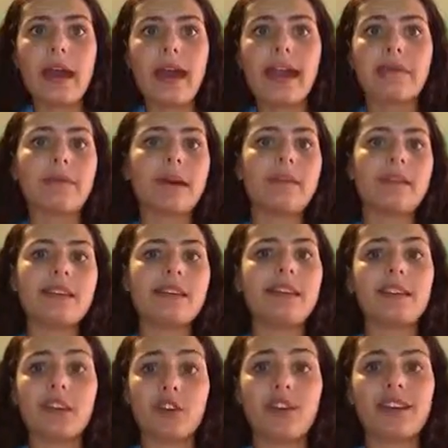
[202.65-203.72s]
And by being
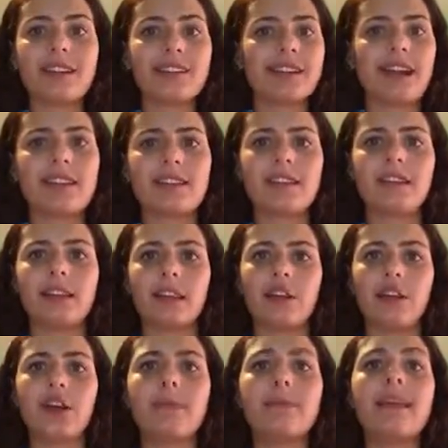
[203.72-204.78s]
clear and concise as a
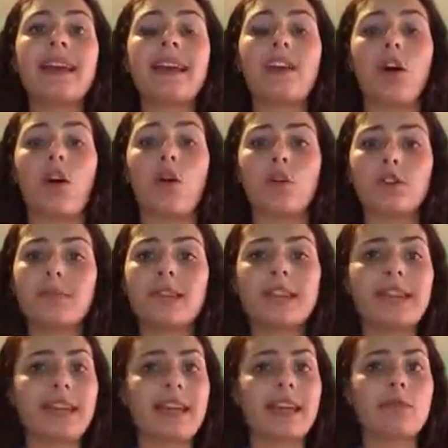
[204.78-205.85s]
leader, it
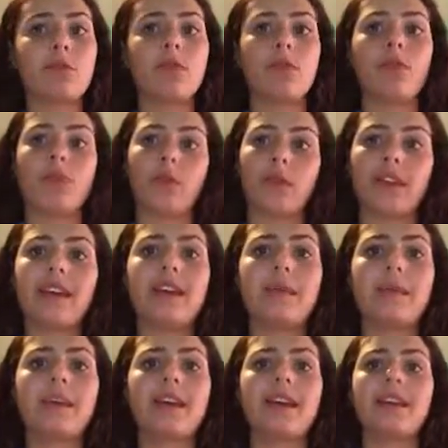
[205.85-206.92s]
ultimately gains more authority
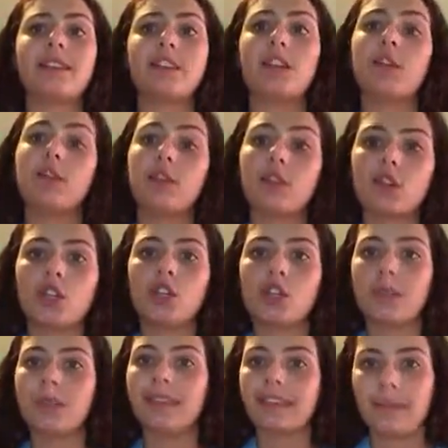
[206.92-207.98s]
because confusion
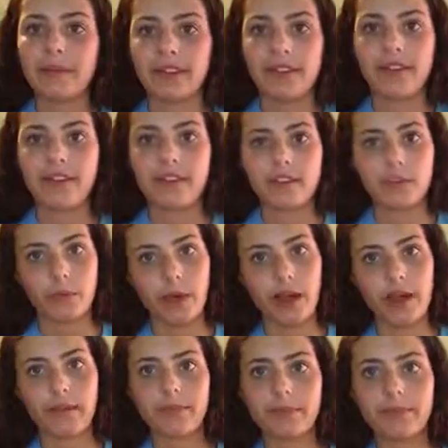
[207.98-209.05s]
should be limited in this
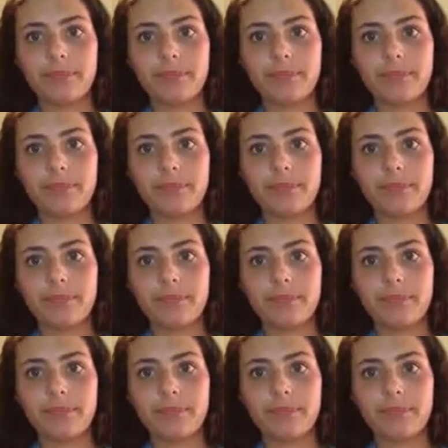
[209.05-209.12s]
way.